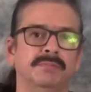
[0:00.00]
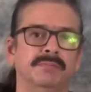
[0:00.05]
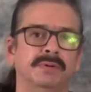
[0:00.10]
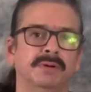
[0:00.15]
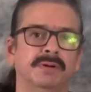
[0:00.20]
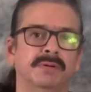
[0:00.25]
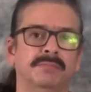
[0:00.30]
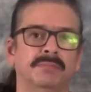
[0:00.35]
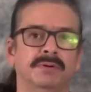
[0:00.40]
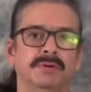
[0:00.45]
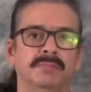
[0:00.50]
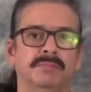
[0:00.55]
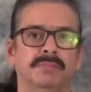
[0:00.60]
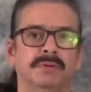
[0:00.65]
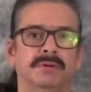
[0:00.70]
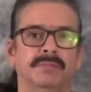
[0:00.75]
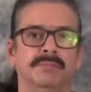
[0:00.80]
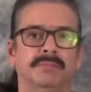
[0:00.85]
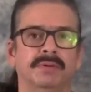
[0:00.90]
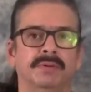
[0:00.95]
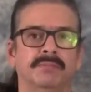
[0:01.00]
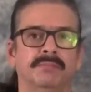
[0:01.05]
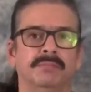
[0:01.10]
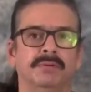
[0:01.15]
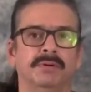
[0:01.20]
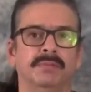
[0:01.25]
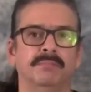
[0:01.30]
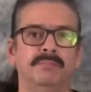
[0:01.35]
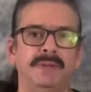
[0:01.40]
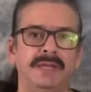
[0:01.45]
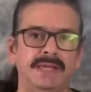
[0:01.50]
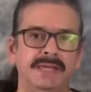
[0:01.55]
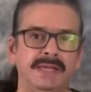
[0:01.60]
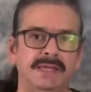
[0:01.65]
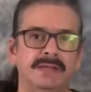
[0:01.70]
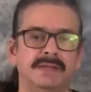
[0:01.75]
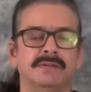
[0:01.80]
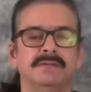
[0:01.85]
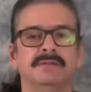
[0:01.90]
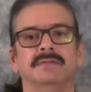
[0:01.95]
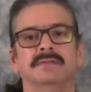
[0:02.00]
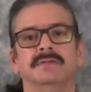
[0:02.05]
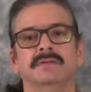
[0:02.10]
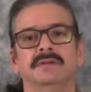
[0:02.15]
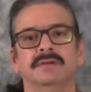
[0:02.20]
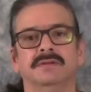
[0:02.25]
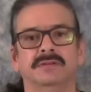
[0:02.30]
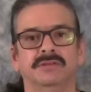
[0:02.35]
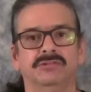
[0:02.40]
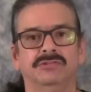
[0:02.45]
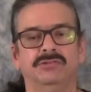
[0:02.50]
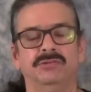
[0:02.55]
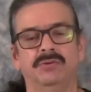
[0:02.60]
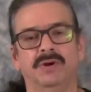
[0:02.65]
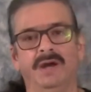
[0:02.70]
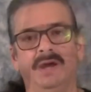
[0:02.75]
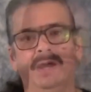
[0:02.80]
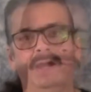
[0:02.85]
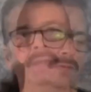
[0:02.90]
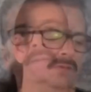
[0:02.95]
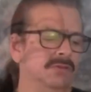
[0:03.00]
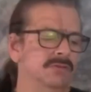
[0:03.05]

boom, boom, boom, boom, boom, bing, because it's too high.